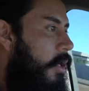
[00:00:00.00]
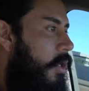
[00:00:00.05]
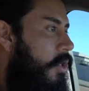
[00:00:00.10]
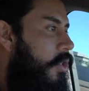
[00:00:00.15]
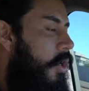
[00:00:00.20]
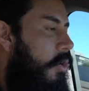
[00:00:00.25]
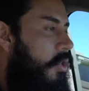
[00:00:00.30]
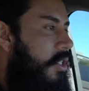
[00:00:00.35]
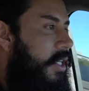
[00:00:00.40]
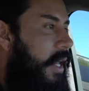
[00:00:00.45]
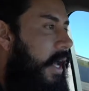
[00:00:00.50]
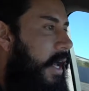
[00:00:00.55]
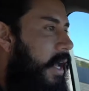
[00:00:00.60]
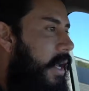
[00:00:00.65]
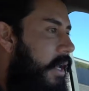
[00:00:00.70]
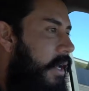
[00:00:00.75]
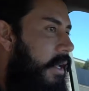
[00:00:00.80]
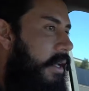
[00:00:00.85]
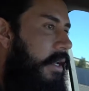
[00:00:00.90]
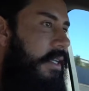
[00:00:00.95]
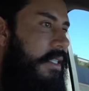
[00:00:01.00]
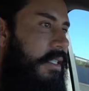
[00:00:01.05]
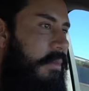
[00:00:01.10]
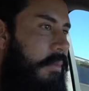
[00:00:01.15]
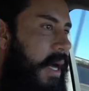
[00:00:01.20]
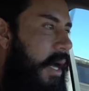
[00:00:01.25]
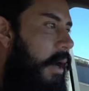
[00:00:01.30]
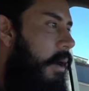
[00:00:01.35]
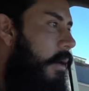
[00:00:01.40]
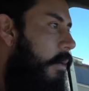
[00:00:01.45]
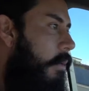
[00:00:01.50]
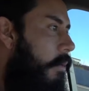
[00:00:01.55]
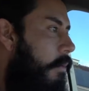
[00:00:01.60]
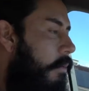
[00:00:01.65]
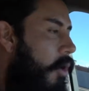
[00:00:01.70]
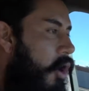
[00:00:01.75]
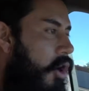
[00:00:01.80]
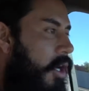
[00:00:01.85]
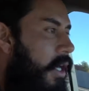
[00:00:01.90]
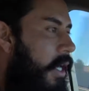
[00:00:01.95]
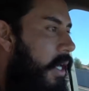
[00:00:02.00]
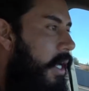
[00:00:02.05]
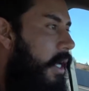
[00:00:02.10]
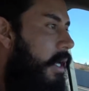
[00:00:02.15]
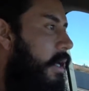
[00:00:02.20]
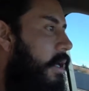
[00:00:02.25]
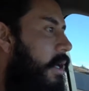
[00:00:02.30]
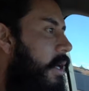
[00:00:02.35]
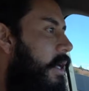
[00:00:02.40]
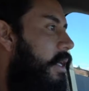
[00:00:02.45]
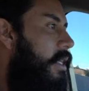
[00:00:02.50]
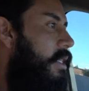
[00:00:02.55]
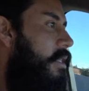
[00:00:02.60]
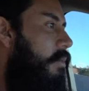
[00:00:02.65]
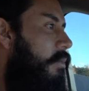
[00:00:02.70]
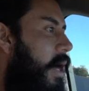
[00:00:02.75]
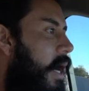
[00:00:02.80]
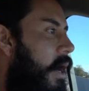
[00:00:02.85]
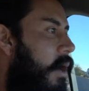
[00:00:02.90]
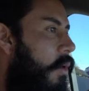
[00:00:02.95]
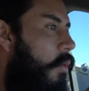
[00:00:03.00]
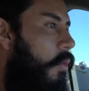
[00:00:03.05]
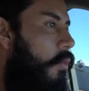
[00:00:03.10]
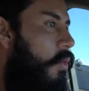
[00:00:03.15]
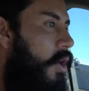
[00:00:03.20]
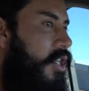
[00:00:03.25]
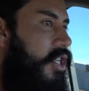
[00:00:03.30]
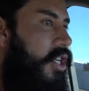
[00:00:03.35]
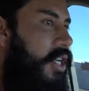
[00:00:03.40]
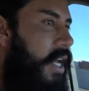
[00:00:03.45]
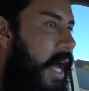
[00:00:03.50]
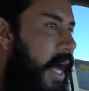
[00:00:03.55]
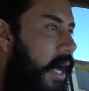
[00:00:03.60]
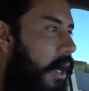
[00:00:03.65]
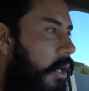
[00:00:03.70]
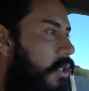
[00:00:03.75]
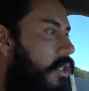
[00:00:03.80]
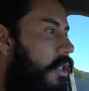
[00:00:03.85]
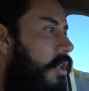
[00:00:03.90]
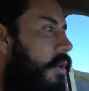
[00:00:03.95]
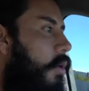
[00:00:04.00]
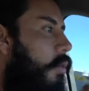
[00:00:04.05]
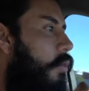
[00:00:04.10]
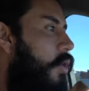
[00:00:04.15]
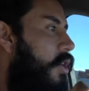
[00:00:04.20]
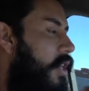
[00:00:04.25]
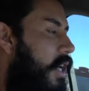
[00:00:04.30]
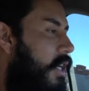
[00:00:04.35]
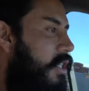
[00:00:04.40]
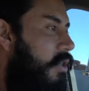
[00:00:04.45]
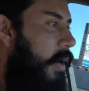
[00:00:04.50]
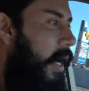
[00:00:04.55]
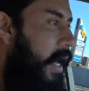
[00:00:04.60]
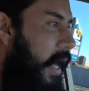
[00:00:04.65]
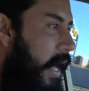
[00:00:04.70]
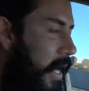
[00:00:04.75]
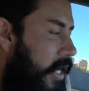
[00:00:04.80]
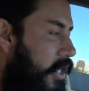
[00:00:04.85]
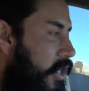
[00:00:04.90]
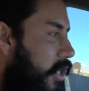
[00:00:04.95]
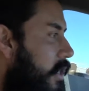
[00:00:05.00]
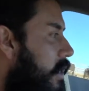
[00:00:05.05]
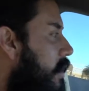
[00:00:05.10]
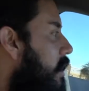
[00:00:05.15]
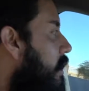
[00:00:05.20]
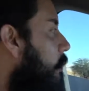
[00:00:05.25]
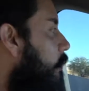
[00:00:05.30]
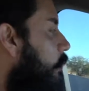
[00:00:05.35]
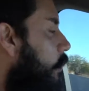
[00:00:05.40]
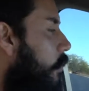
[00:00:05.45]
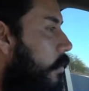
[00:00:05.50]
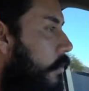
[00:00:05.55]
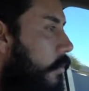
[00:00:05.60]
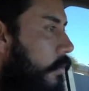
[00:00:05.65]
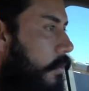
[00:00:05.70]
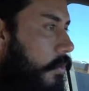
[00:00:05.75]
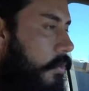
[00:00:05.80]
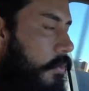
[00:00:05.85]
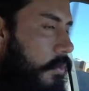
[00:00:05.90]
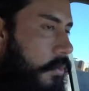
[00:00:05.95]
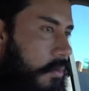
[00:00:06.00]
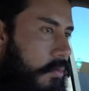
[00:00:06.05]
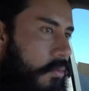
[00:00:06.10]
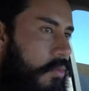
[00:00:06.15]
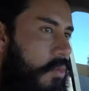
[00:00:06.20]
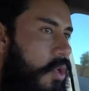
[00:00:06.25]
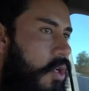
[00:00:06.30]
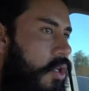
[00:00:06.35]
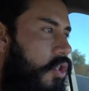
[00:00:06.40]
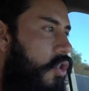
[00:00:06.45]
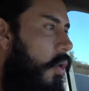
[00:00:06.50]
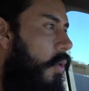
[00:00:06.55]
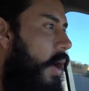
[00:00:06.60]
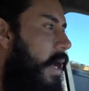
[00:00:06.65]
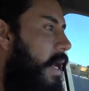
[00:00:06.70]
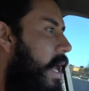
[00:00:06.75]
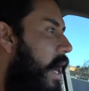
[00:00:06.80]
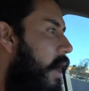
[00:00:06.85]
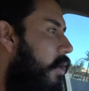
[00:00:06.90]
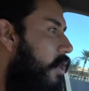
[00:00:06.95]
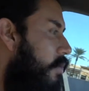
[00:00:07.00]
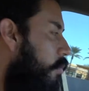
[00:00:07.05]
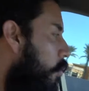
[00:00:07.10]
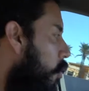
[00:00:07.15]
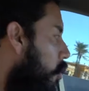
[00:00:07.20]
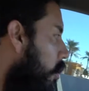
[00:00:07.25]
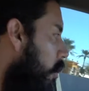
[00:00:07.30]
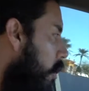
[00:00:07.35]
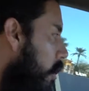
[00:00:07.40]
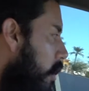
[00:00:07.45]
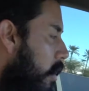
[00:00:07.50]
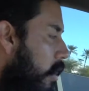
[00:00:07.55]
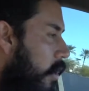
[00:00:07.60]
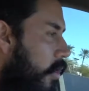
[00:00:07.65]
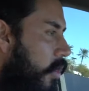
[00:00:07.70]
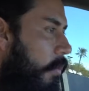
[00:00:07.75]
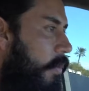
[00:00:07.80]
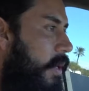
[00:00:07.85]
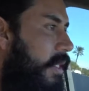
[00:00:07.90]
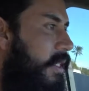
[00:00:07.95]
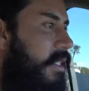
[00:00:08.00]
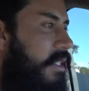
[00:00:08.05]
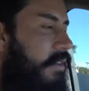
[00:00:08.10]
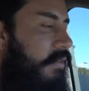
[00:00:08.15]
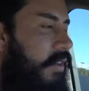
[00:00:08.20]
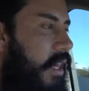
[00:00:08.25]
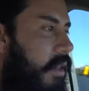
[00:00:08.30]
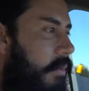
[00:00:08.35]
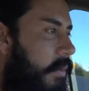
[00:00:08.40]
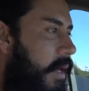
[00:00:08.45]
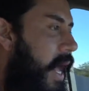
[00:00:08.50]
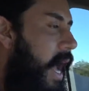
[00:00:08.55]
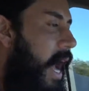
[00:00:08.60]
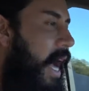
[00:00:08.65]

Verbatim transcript: So today it is about marketing. It is about reaching out to my agents. So right now it's more the business development